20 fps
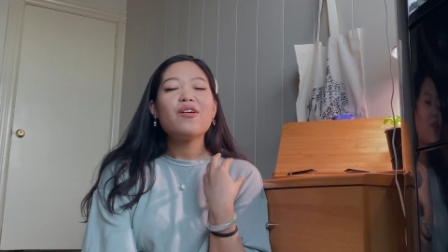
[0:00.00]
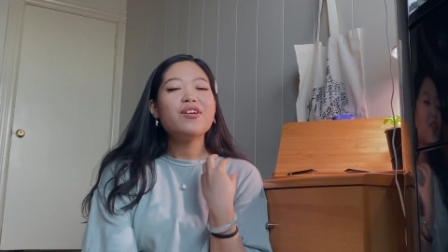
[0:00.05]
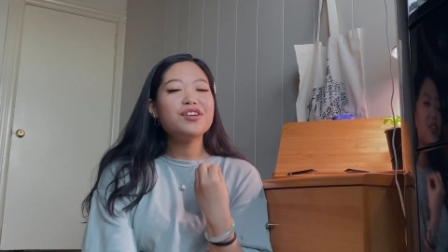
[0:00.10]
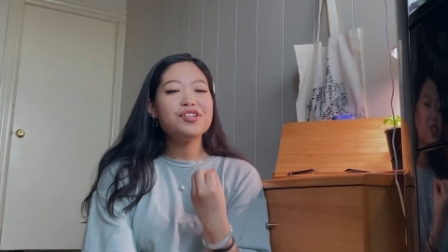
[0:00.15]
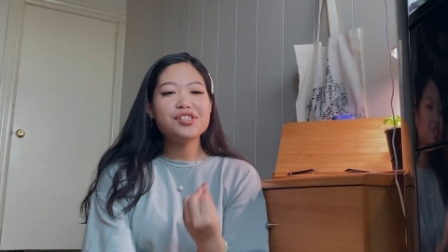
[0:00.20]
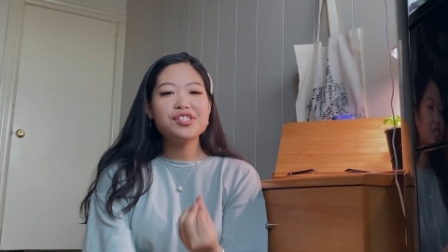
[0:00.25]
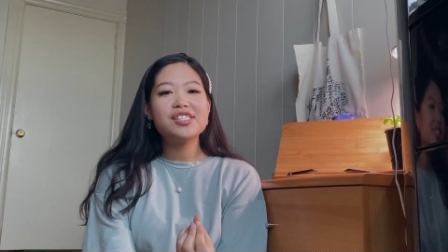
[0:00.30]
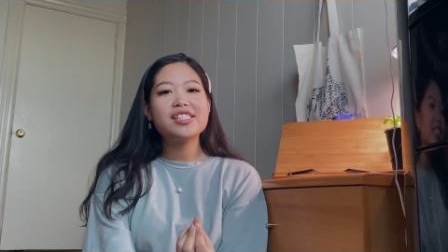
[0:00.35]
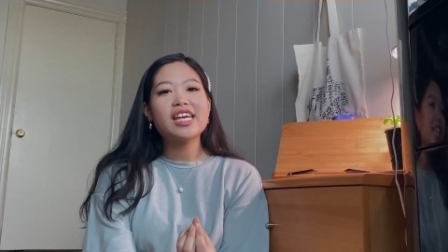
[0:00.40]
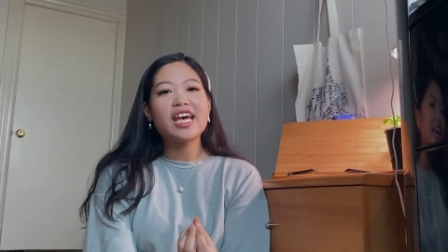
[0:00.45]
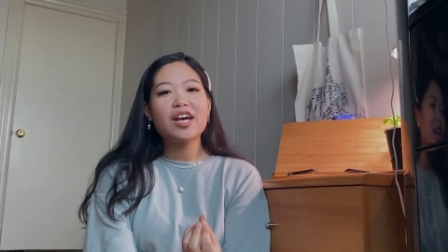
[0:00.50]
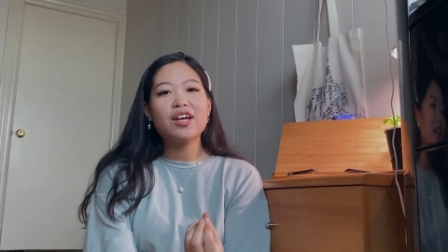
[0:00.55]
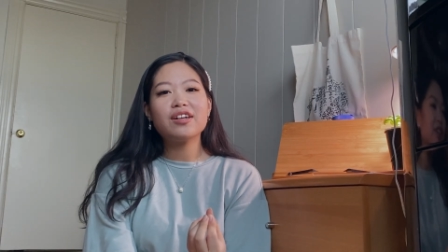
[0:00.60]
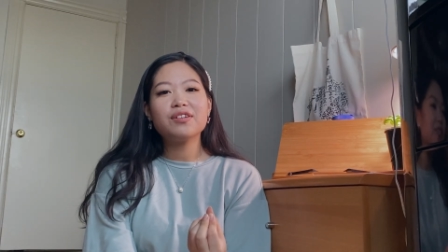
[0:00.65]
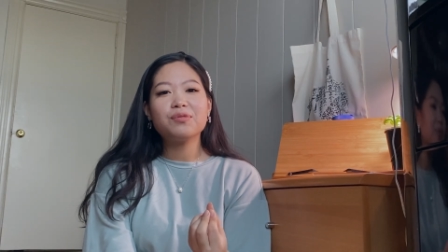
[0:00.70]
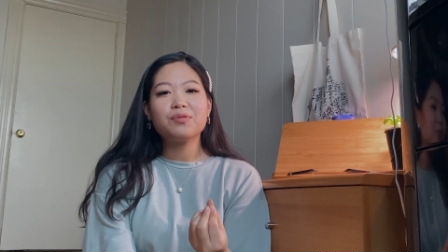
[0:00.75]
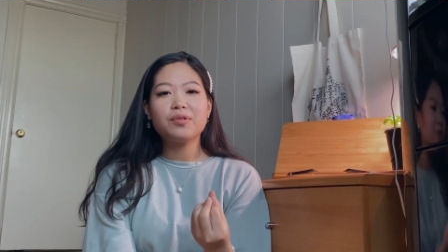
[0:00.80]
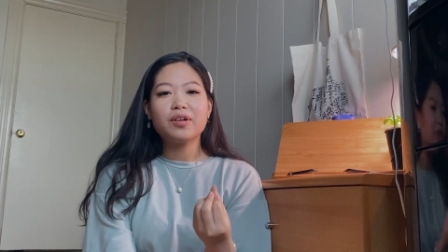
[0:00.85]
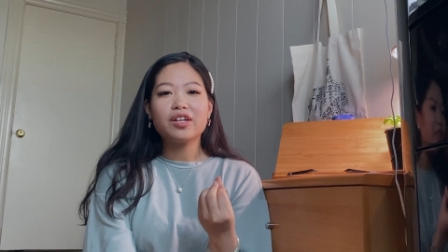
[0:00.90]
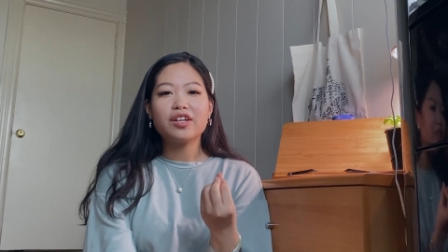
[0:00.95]
I
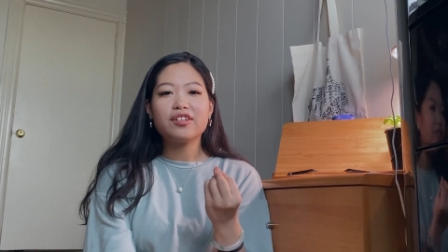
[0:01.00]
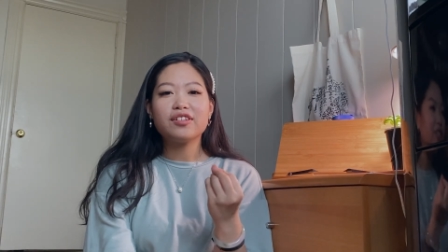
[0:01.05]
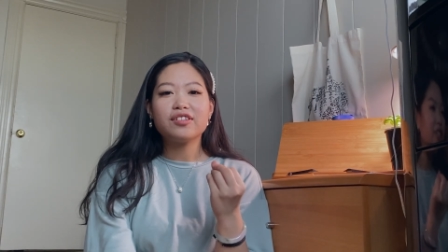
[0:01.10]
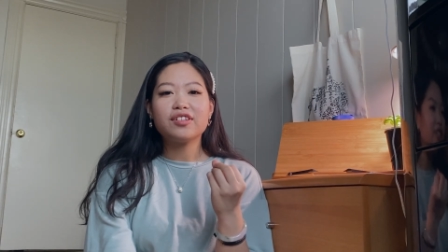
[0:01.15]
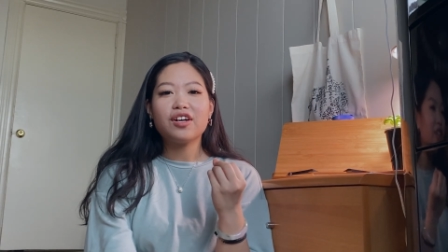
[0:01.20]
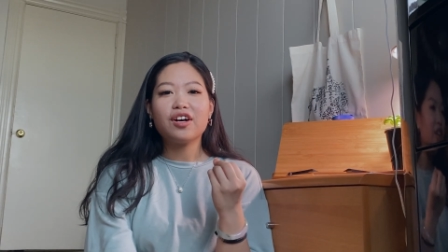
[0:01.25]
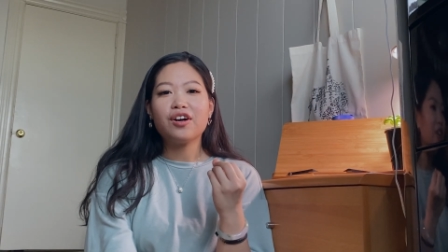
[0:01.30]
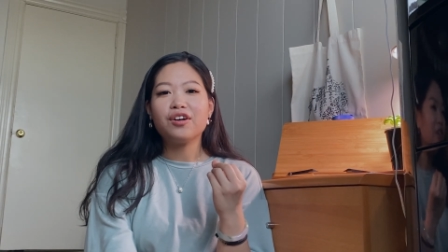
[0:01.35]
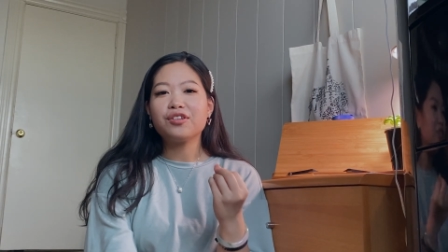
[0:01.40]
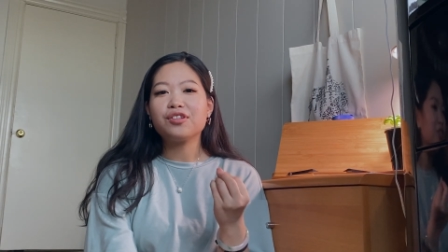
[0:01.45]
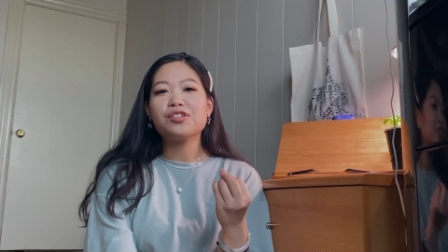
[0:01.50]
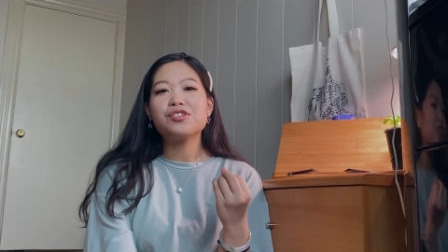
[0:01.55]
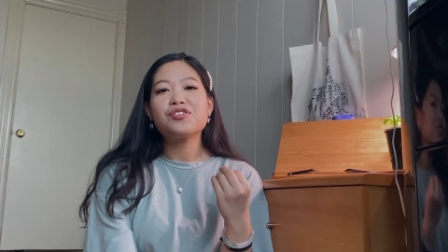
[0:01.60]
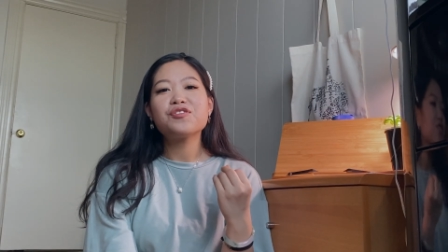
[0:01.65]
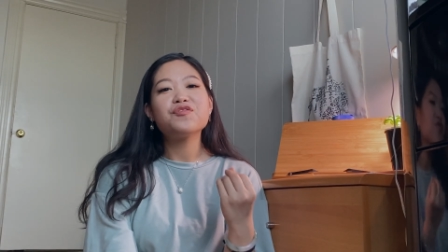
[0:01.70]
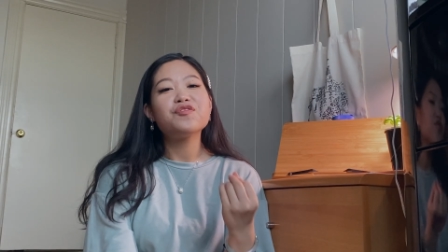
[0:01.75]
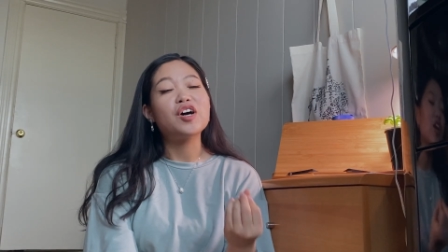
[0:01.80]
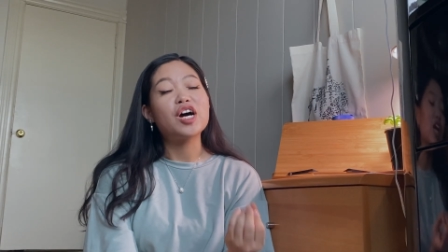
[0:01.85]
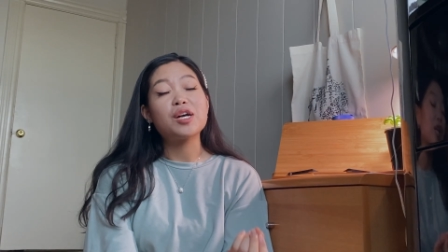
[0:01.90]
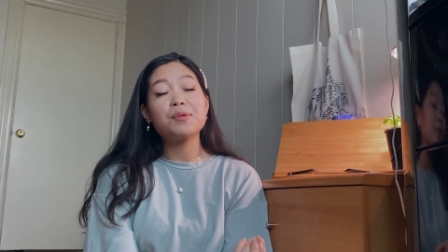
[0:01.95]
understand what all those
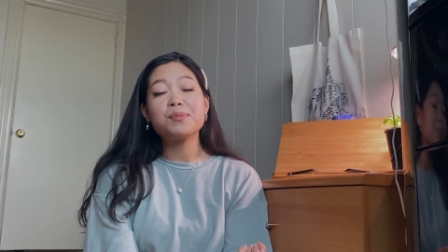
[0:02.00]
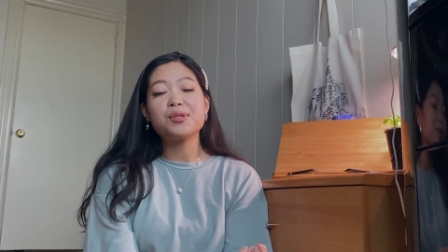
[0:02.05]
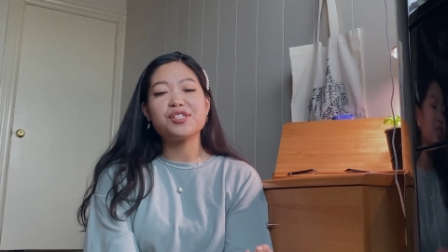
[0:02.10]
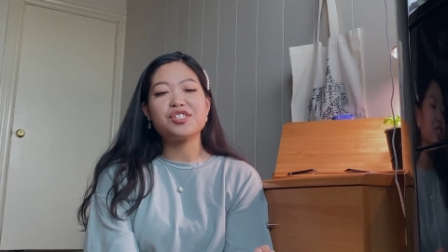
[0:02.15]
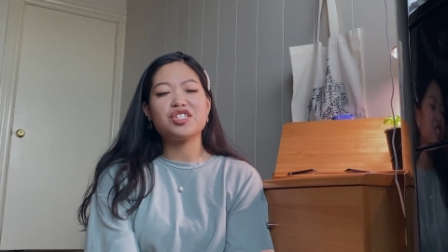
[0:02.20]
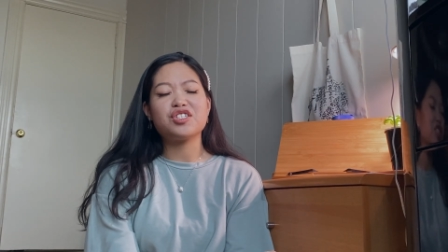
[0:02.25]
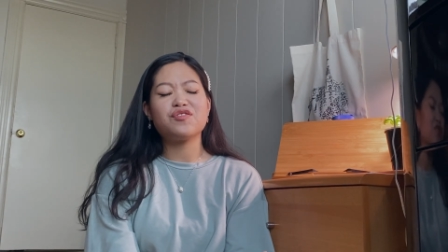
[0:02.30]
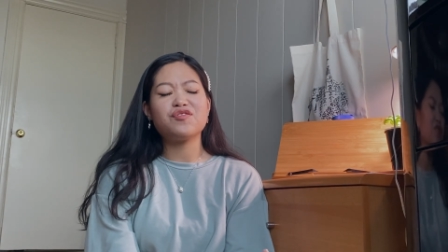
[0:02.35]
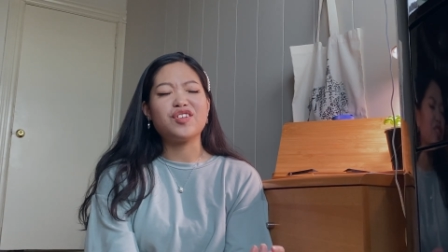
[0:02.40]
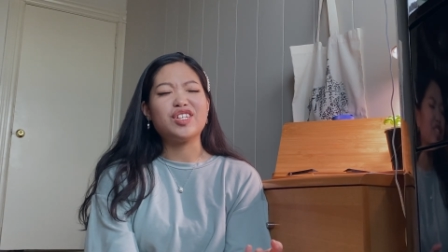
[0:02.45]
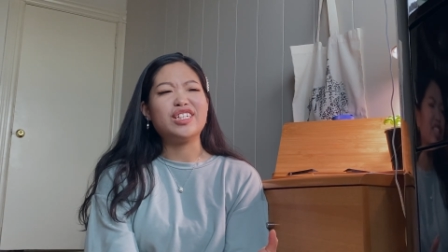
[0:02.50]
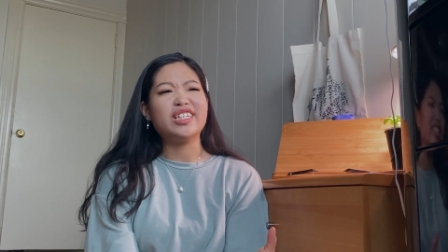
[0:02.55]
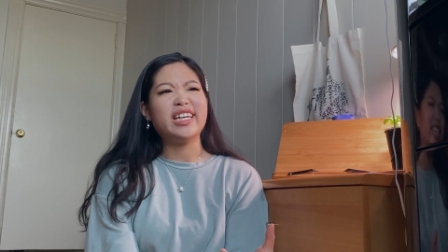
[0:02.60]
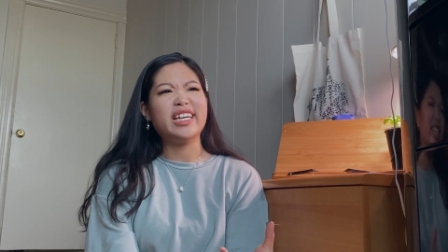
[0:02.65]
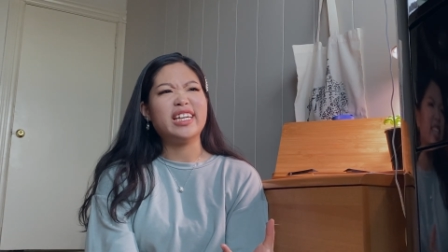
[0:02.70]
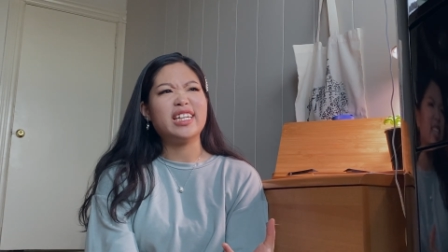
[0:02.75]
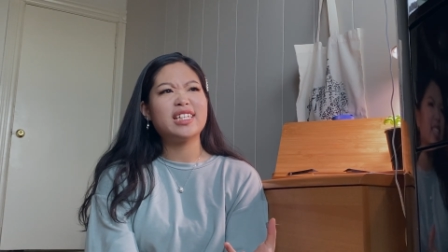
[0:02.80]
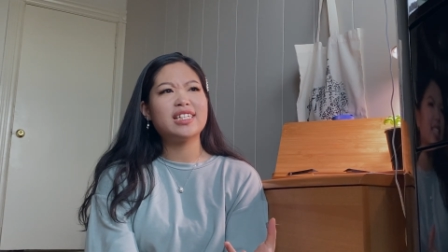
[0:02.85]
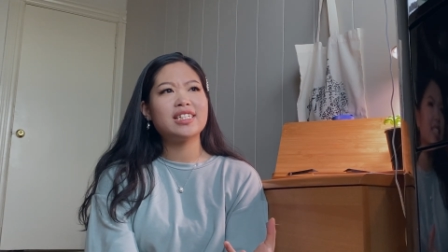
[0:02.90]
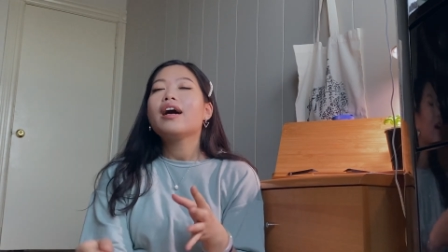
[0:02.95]
farmers feel
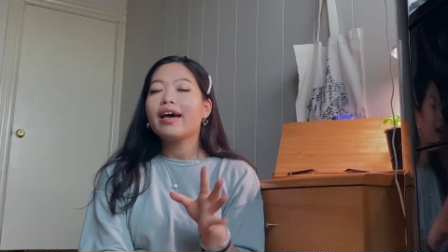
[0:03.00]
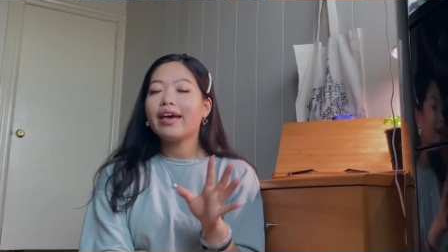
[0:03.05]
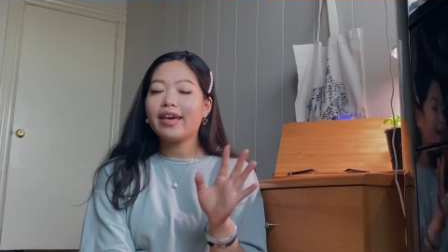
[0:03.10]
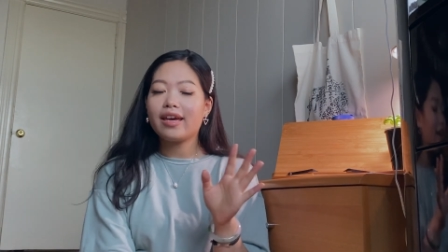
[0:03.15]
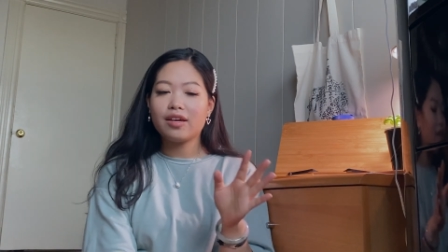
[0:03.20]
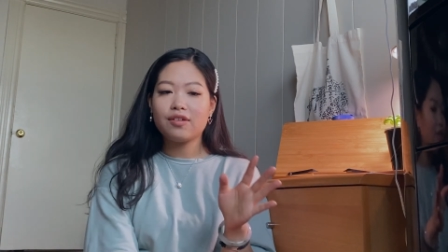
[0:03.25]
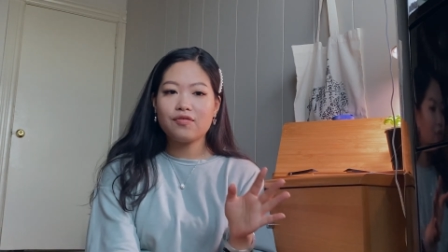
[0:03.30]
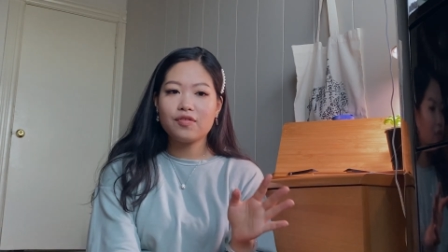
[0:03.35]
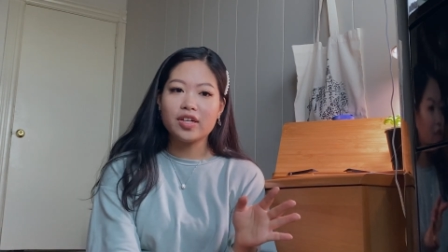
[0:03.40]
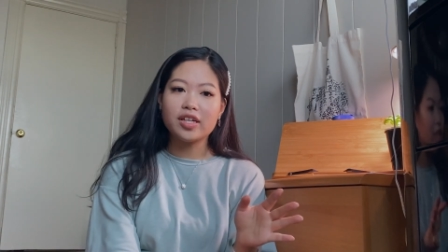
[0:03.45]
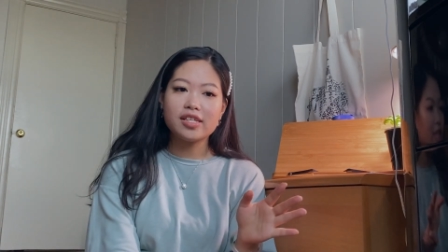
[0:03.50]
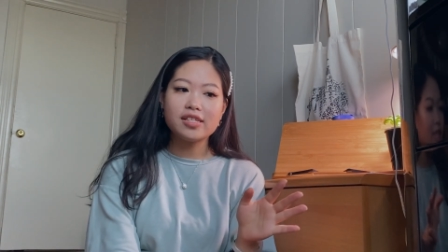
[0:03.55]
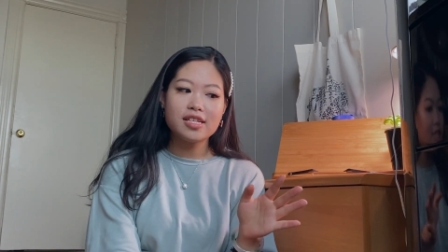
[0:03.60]
like. I hate fungus